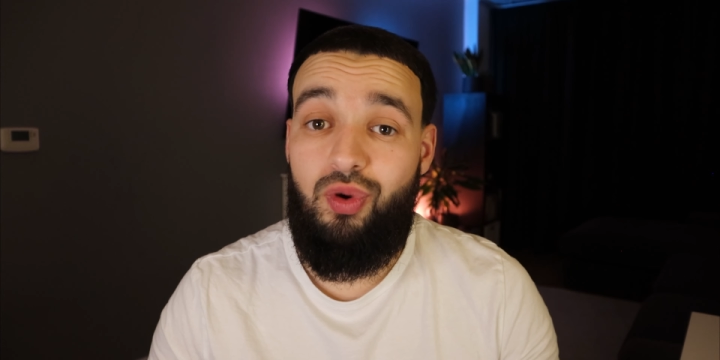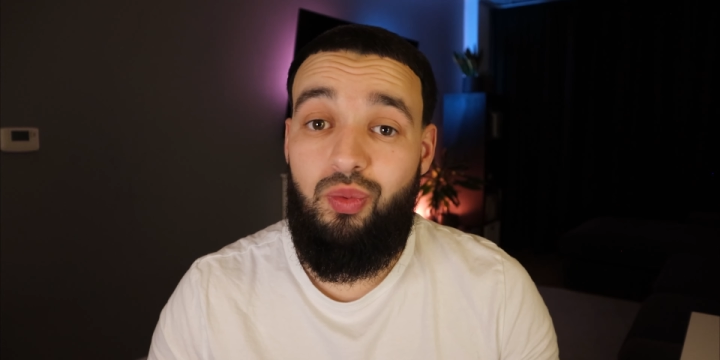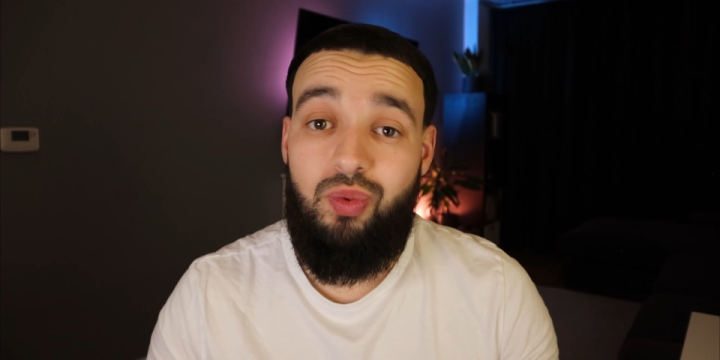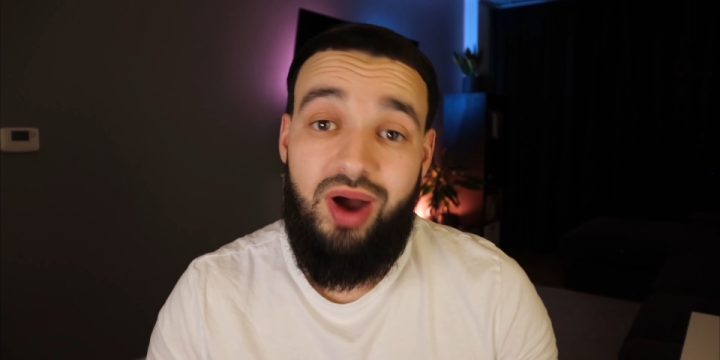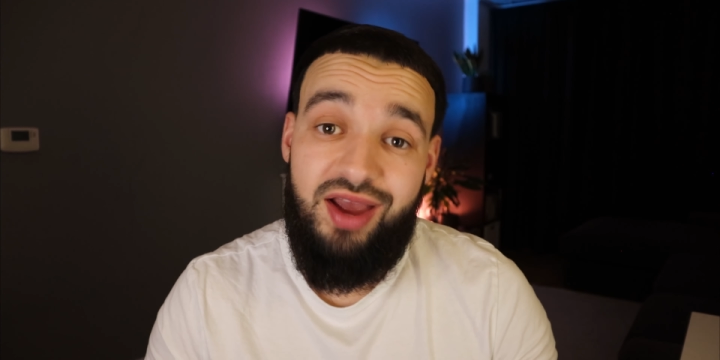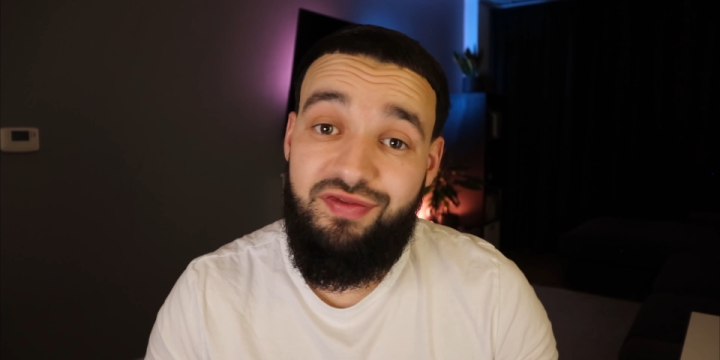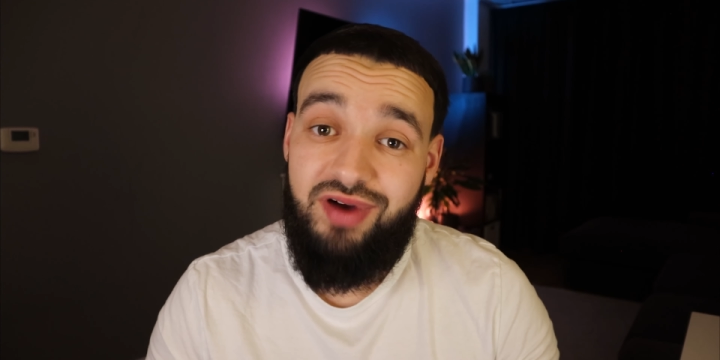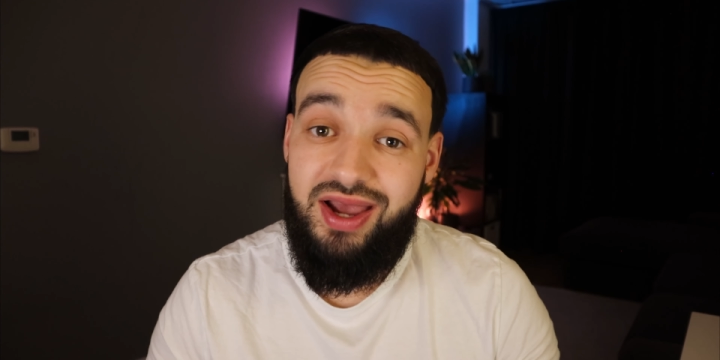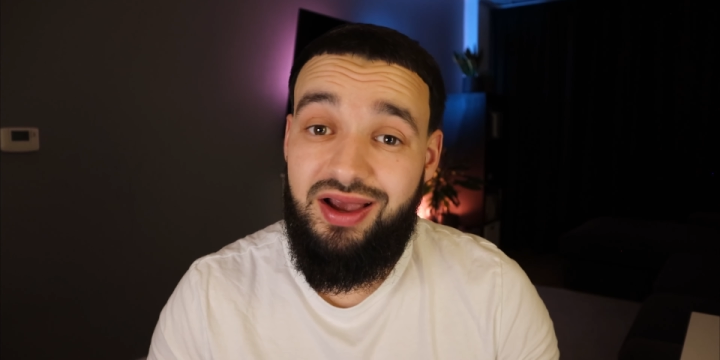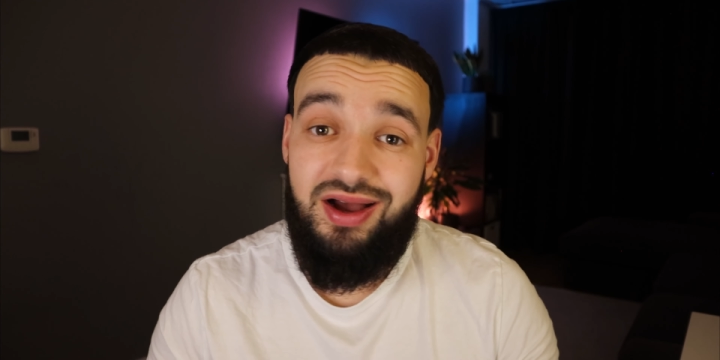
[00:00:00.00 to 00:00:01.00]
your
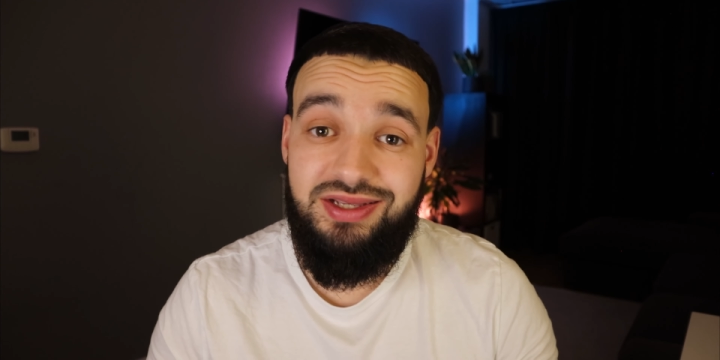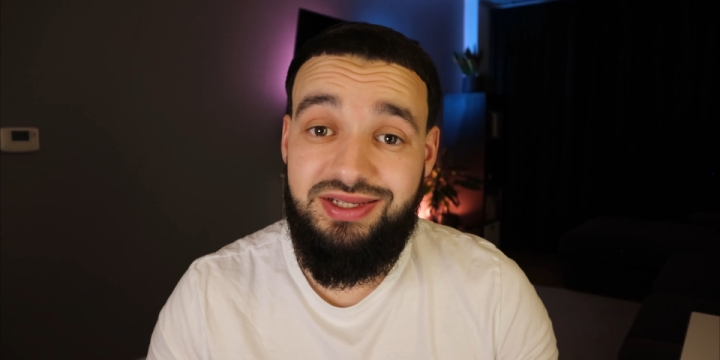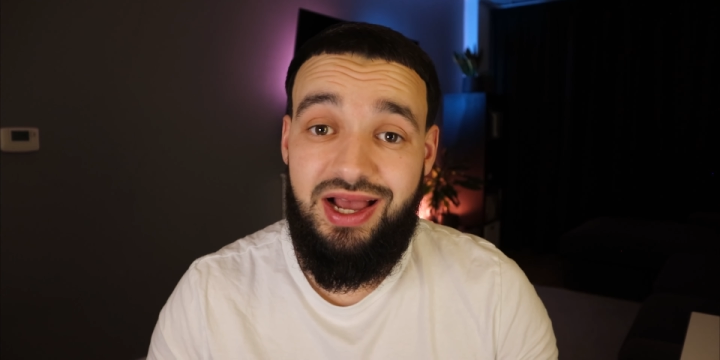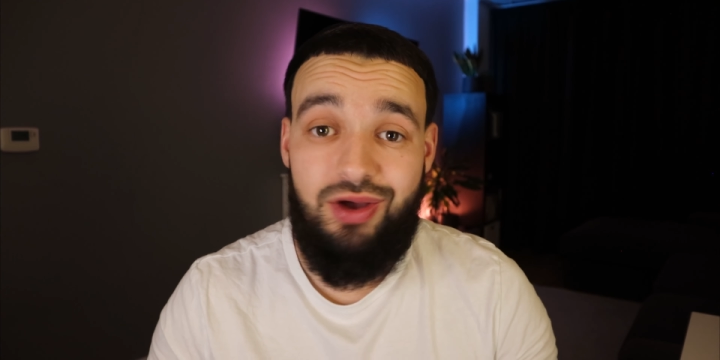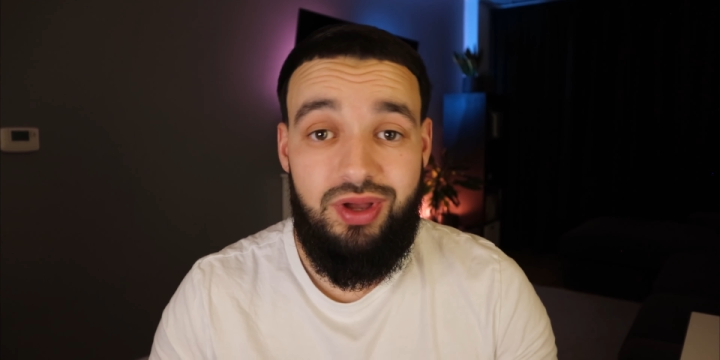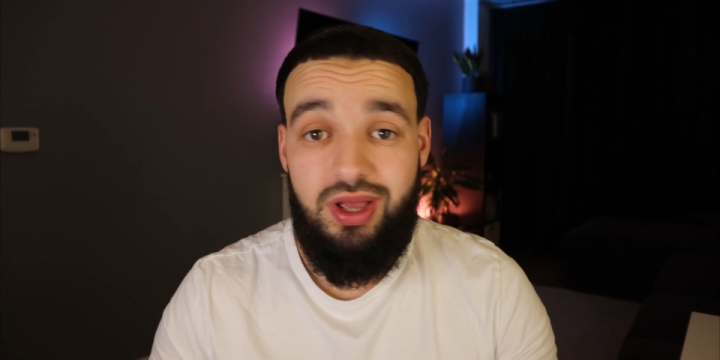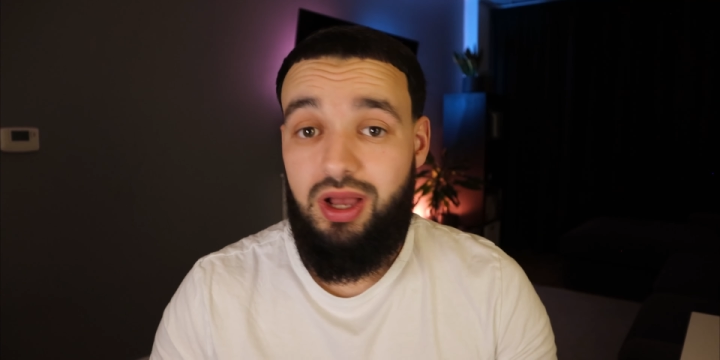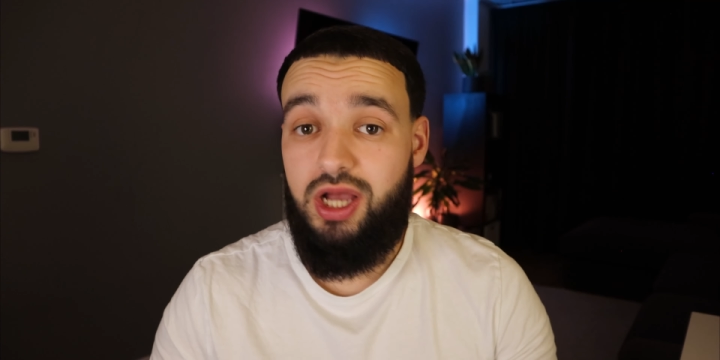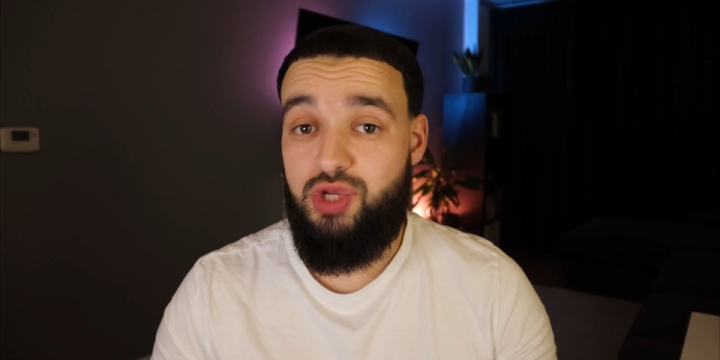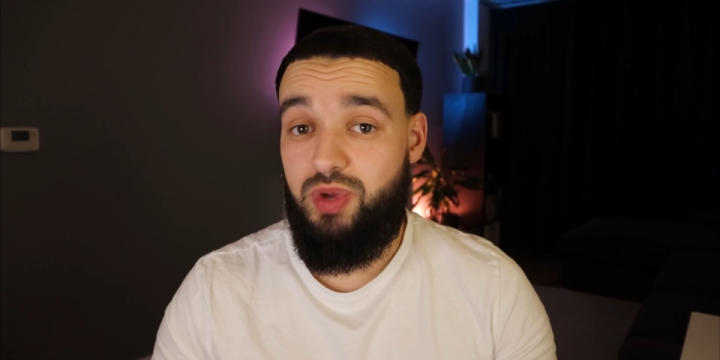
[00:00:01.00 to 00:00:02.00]
Wi-Fi cuts out,
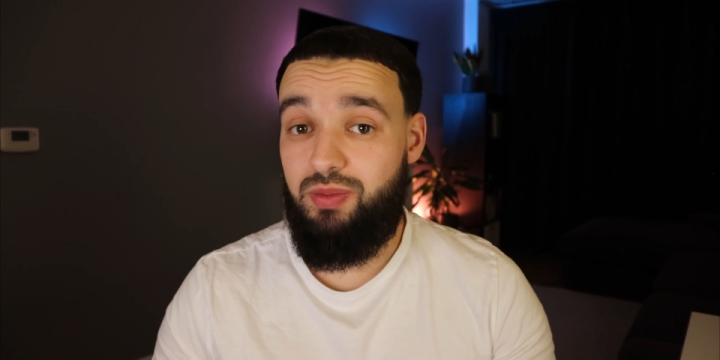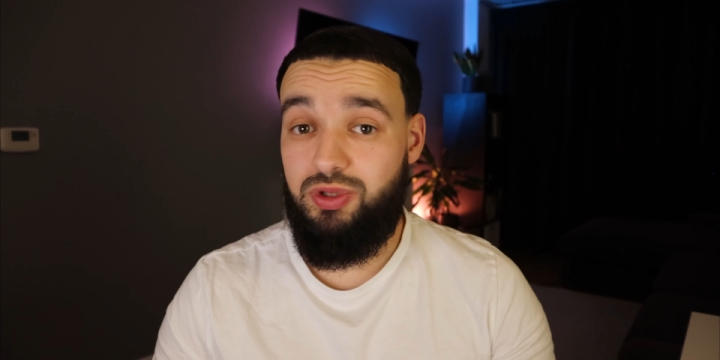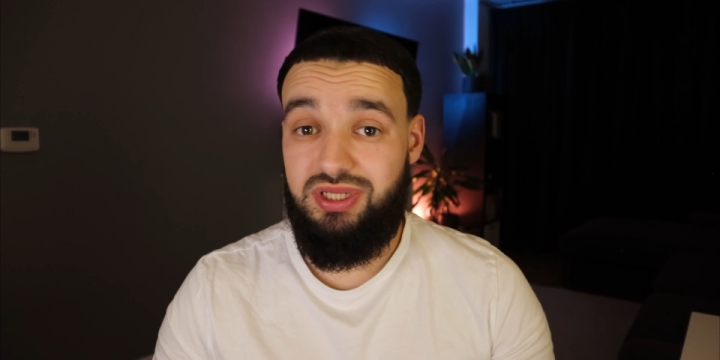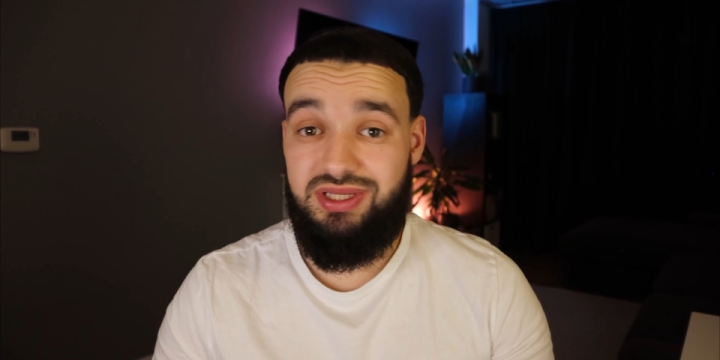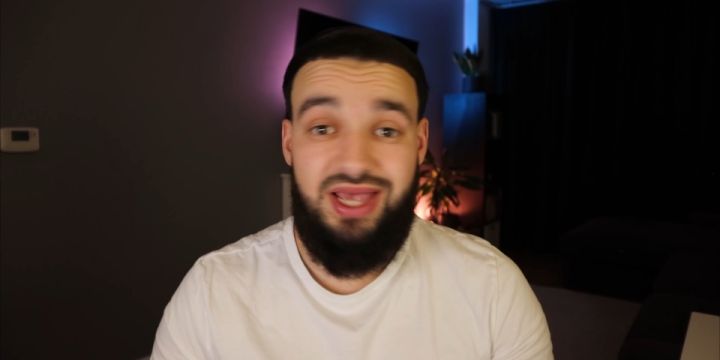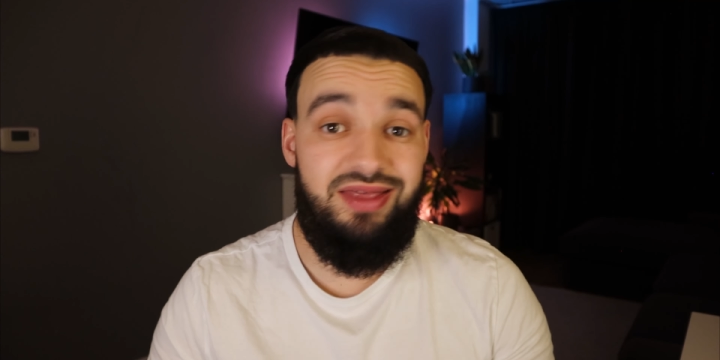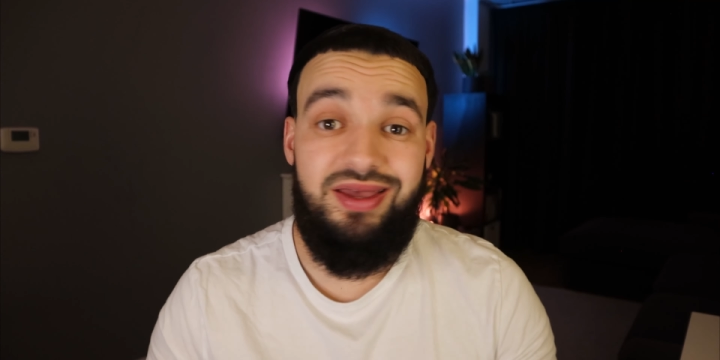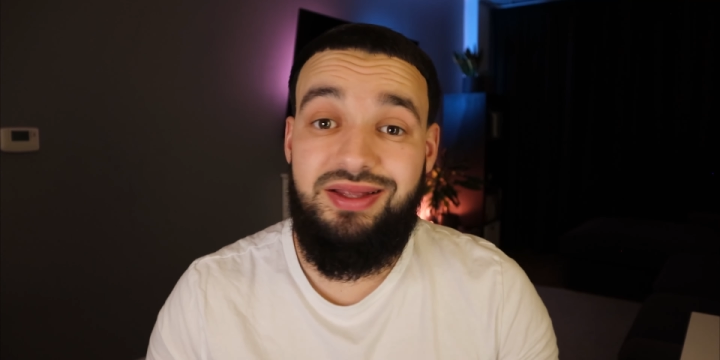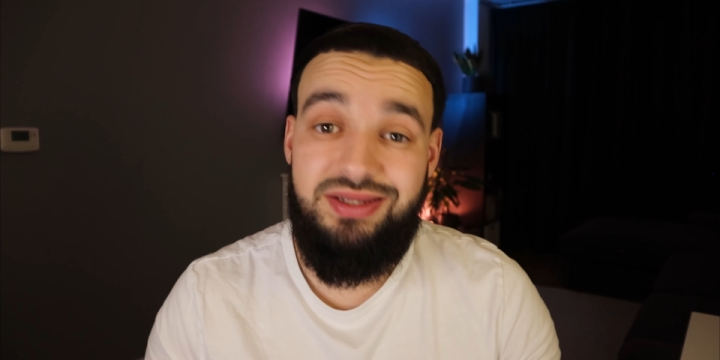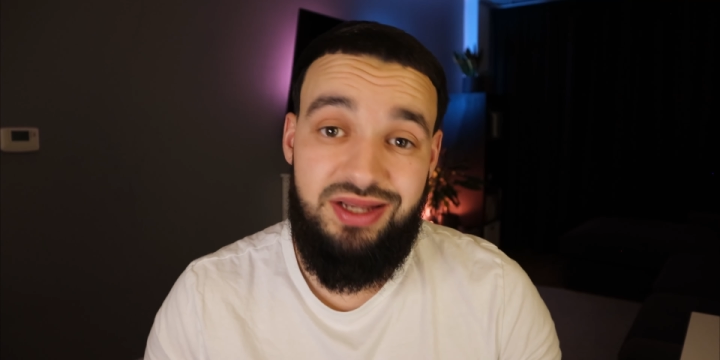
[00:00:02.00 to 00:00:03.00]
are you able to tether
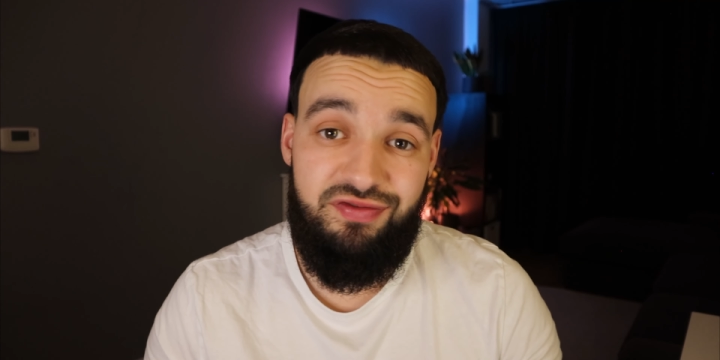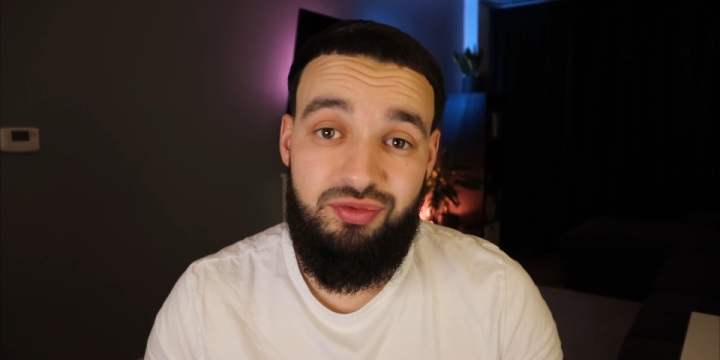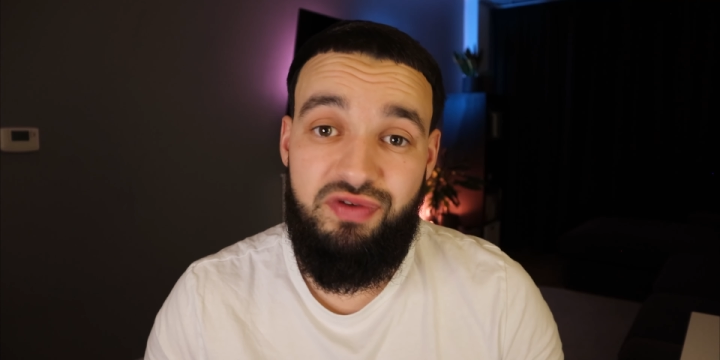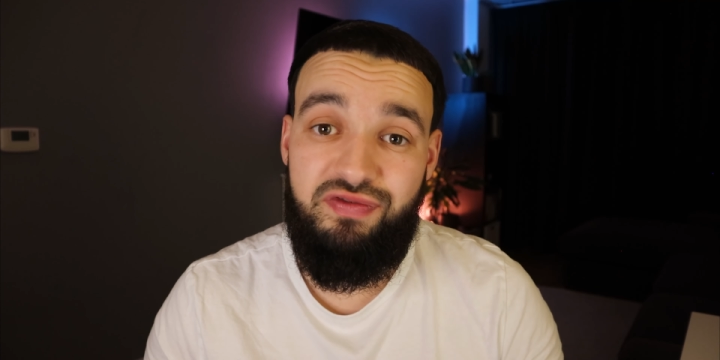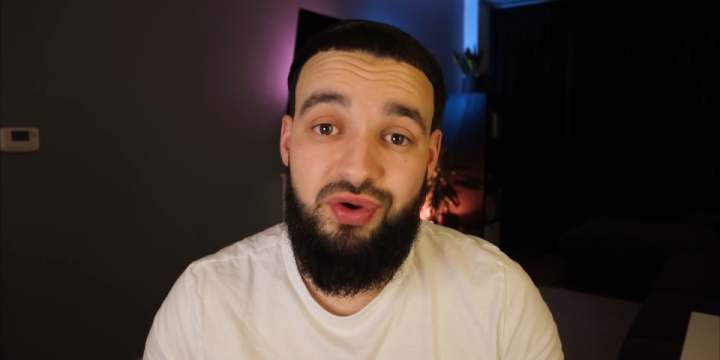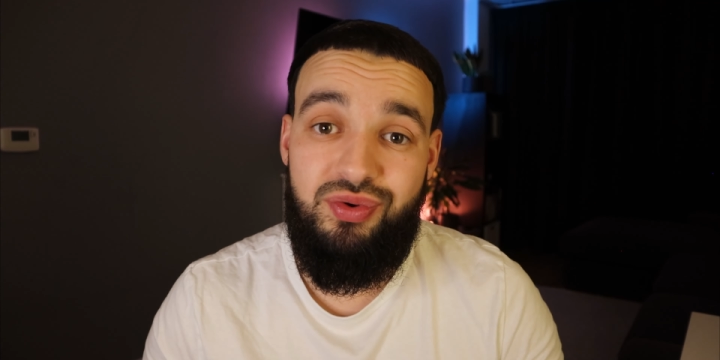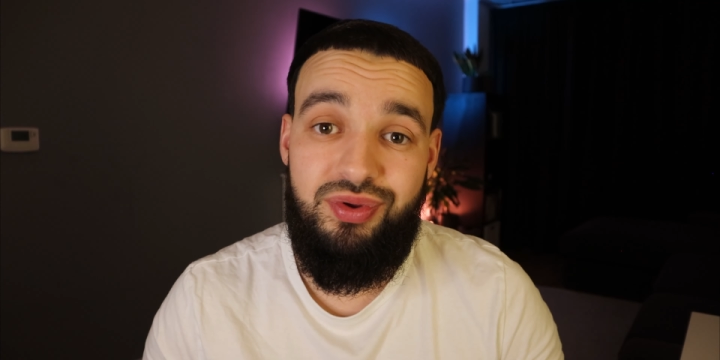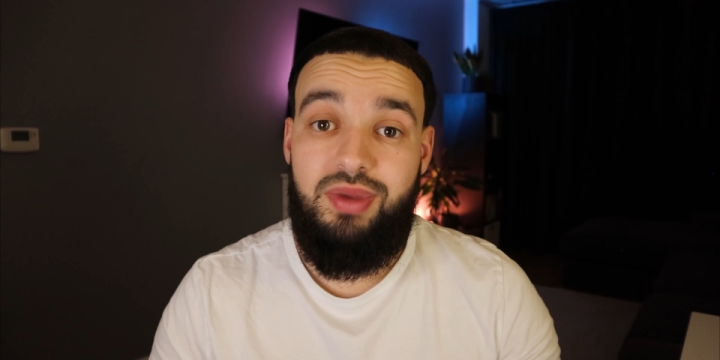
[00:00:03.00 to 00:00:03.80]
internet from your phone?